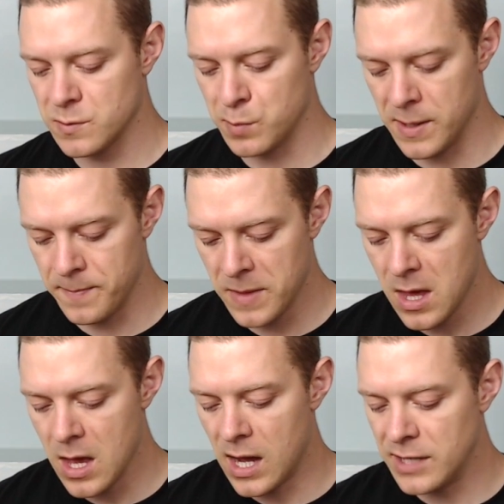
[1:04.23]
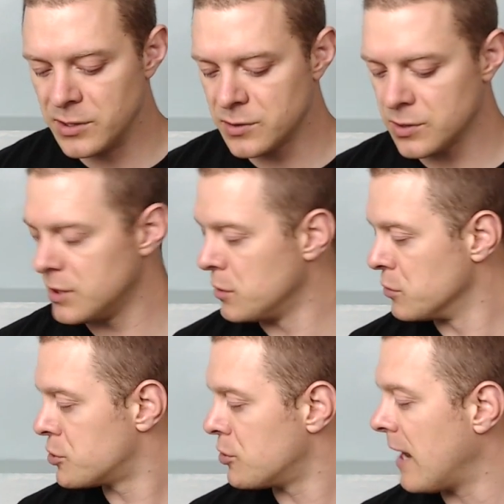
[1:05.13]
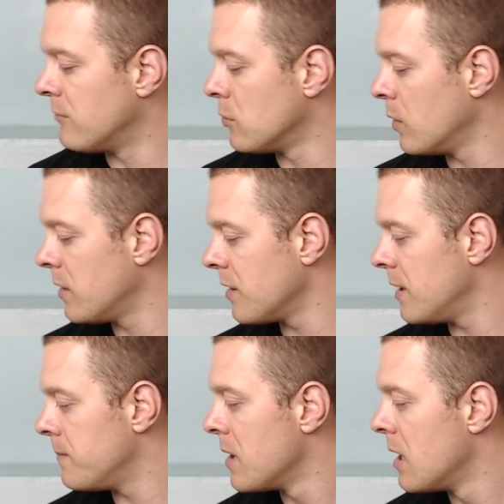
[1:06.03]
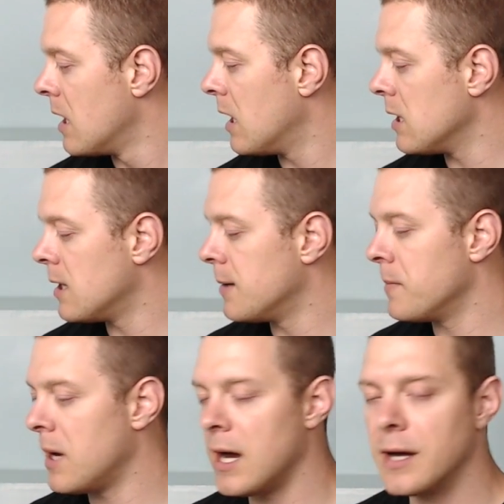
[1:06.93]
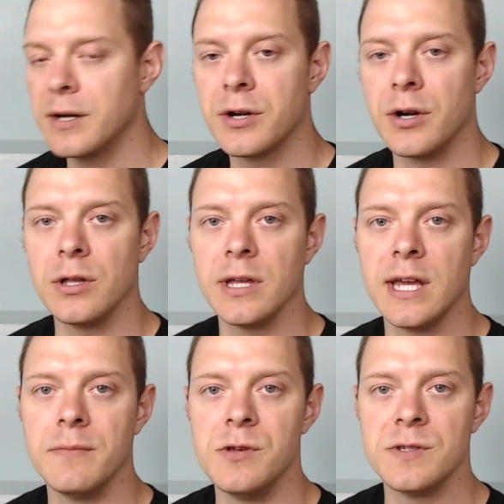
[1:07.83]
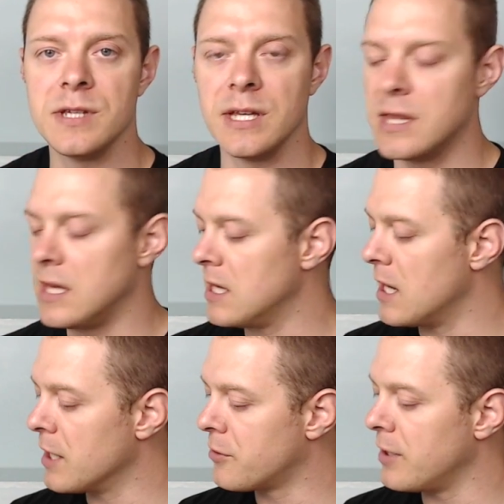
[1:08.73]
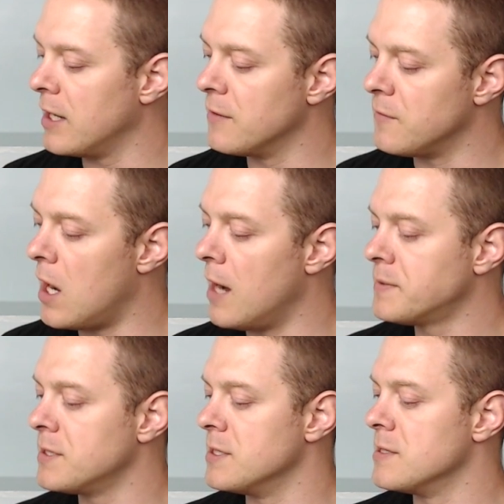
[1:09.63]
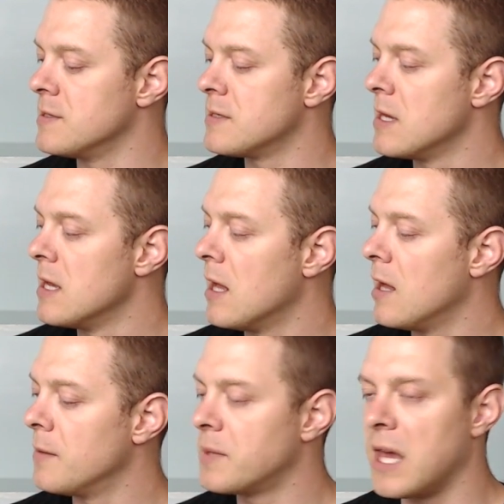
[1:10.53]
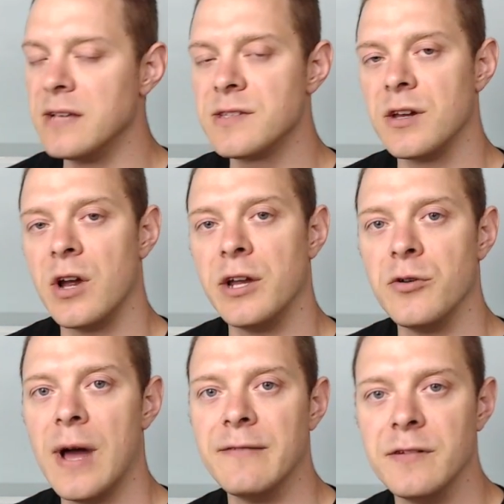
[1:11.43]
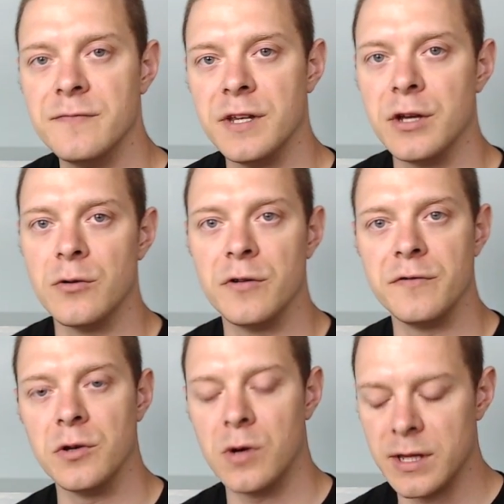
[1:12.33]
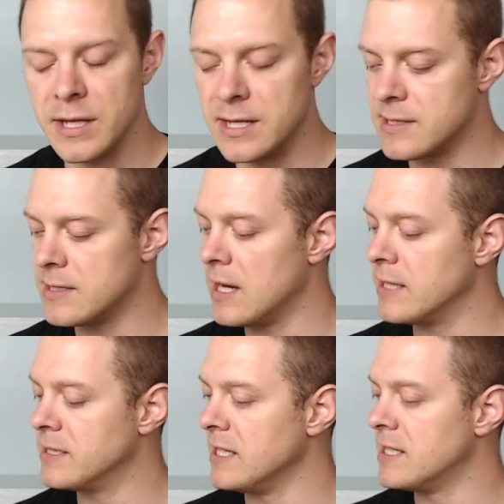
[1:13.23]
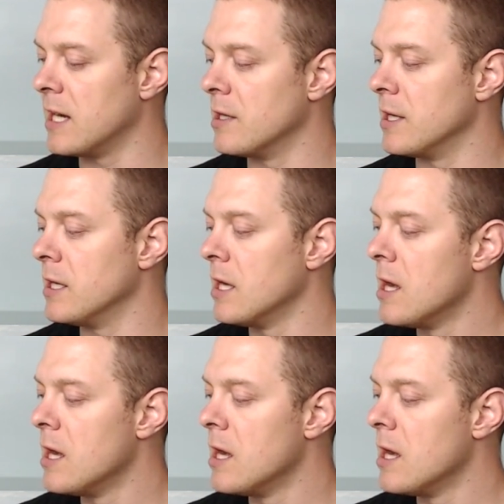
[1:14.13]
But I usually don't travel with it. Um, currently I'm using the uh, creative options um, case here. I do have a video review on this uh, detailing,